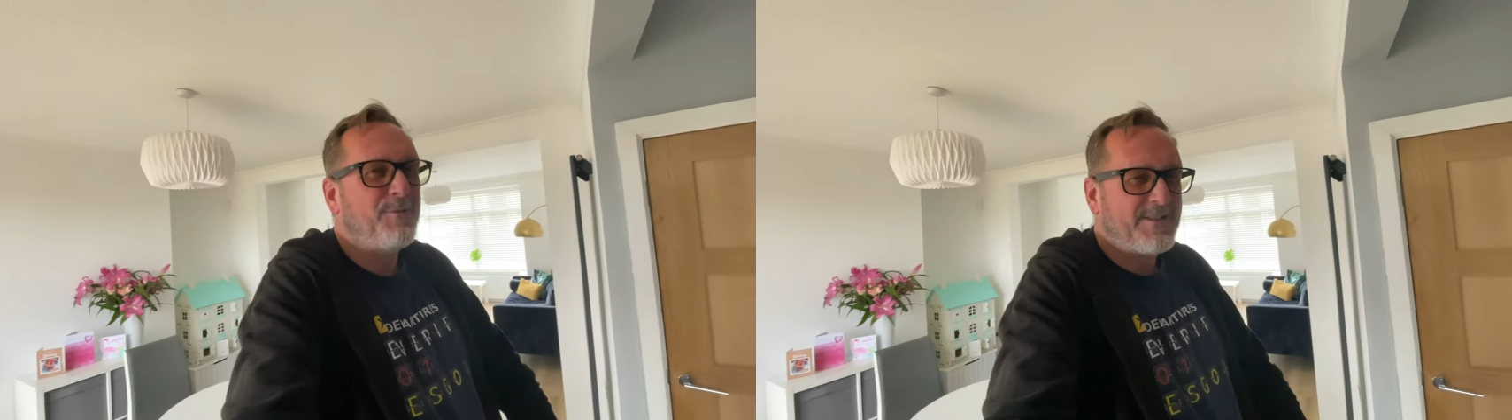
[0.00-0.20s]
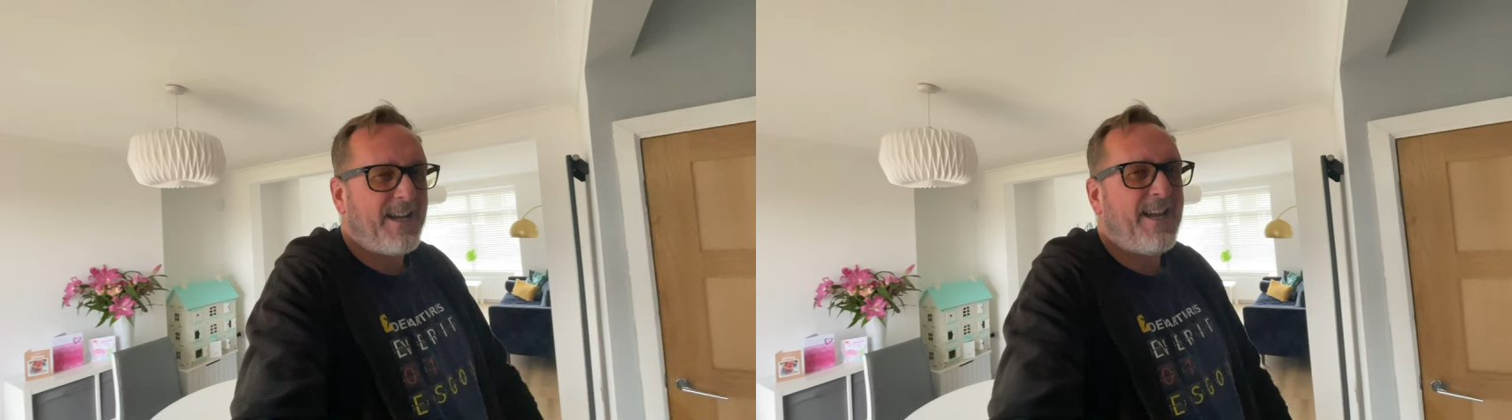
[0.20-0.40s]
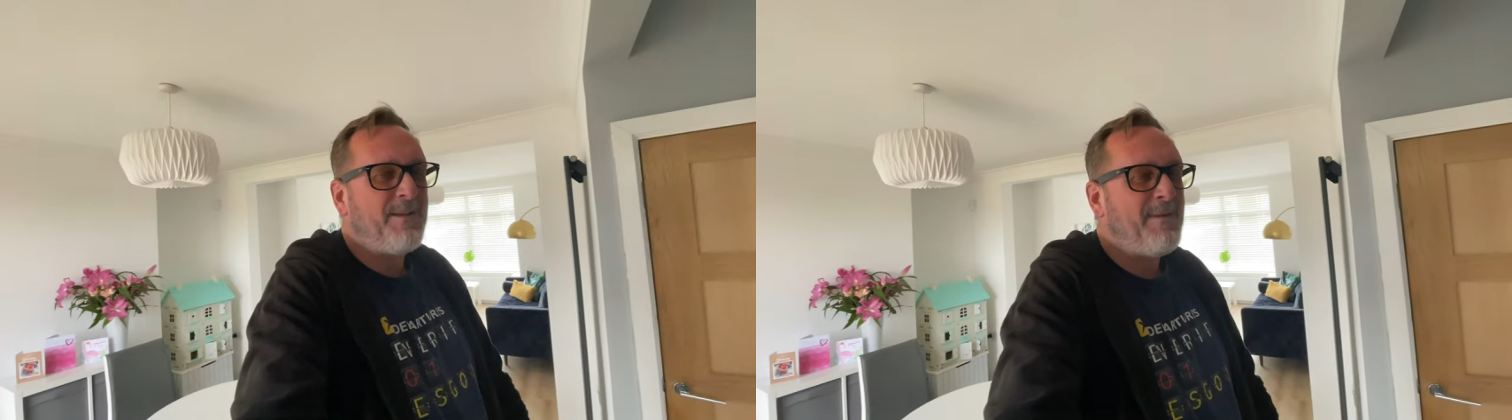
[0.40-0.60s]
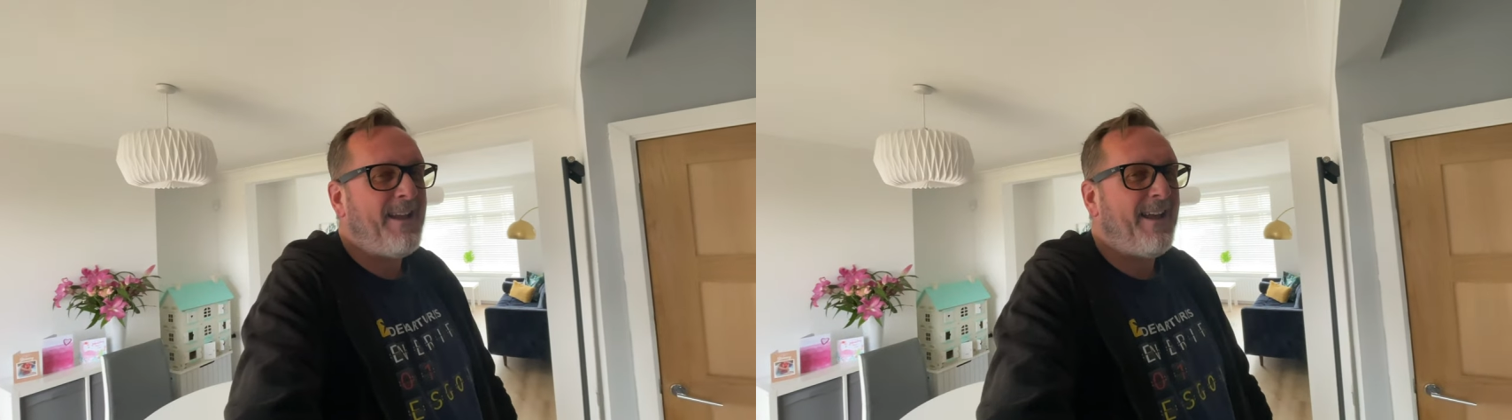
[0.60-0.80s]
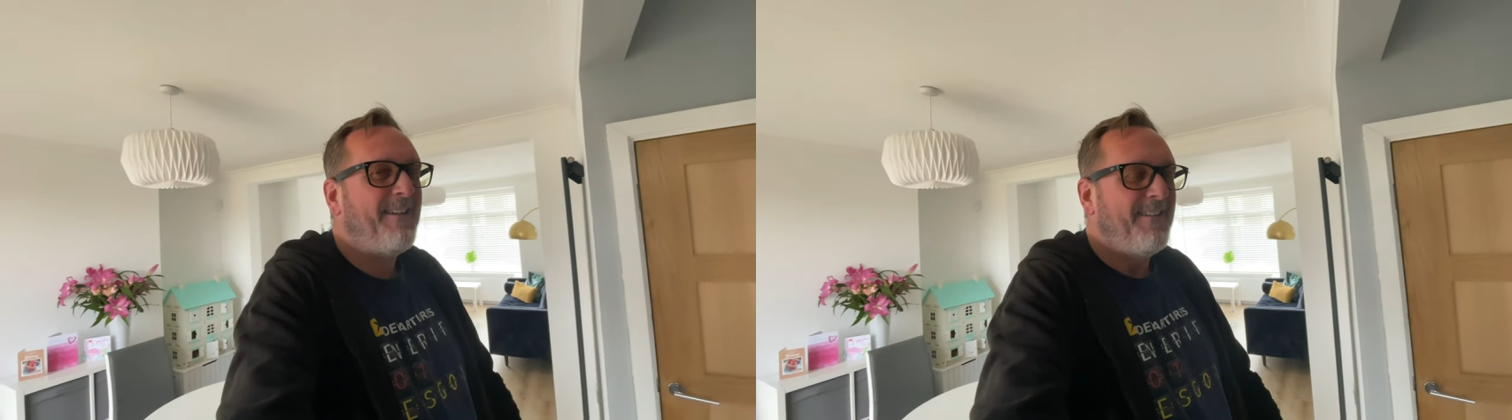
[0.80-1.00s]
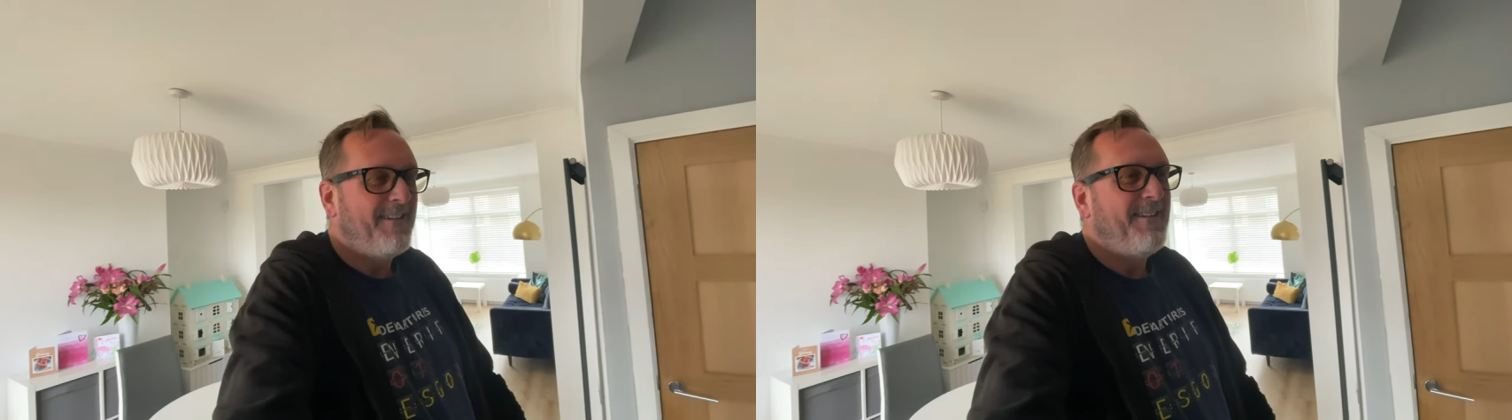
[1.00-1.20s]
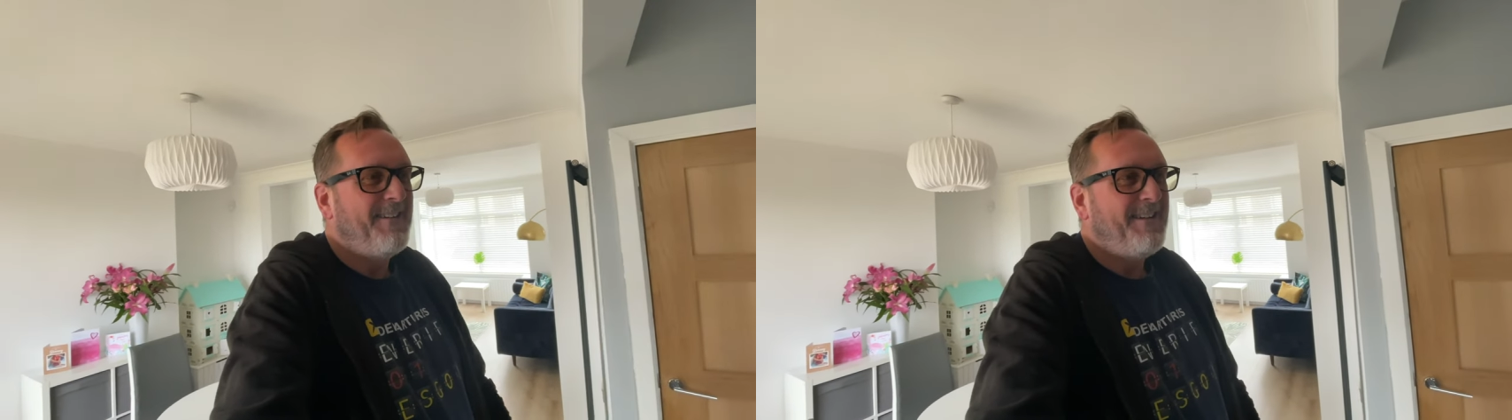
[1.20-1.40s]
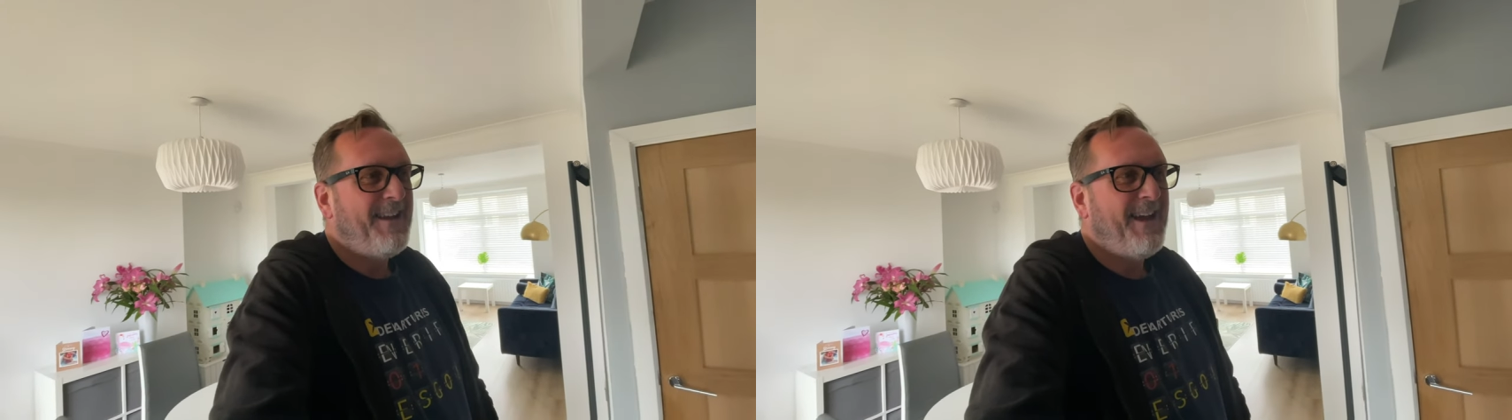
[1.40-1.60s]
We'll tell you in a minute.
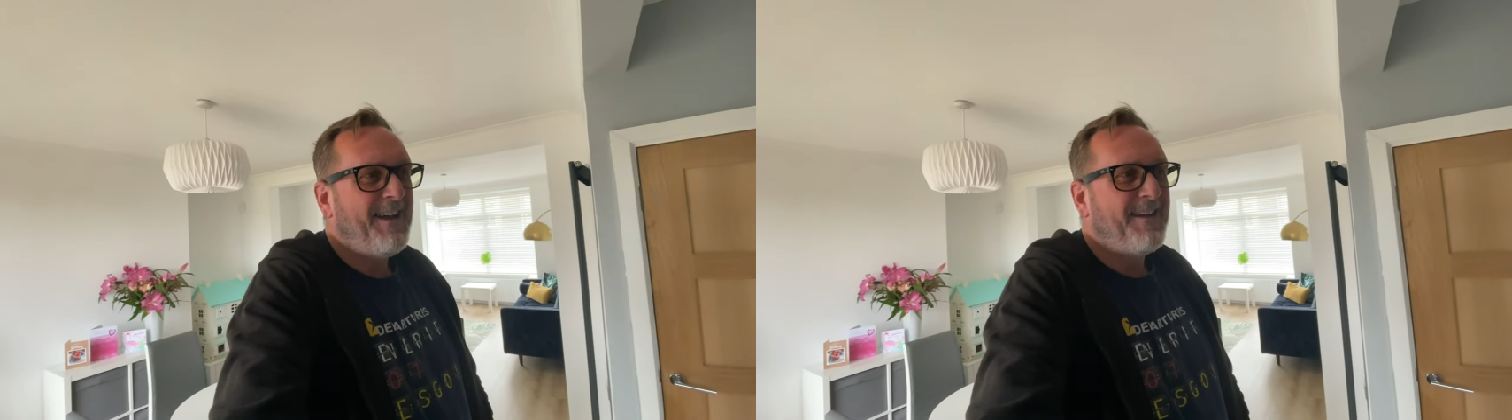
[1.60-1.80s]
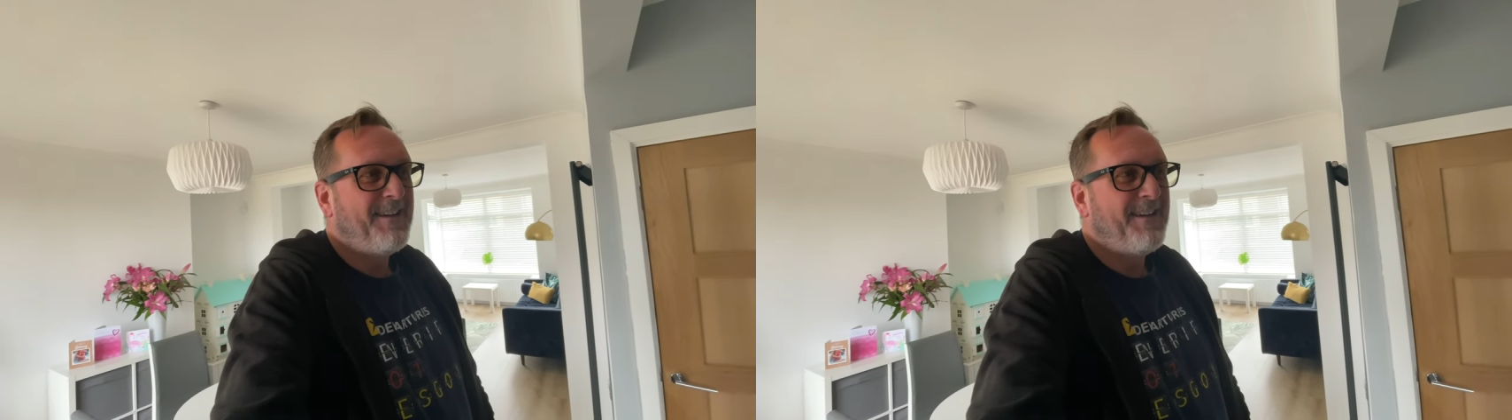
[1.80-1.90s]
Yeah?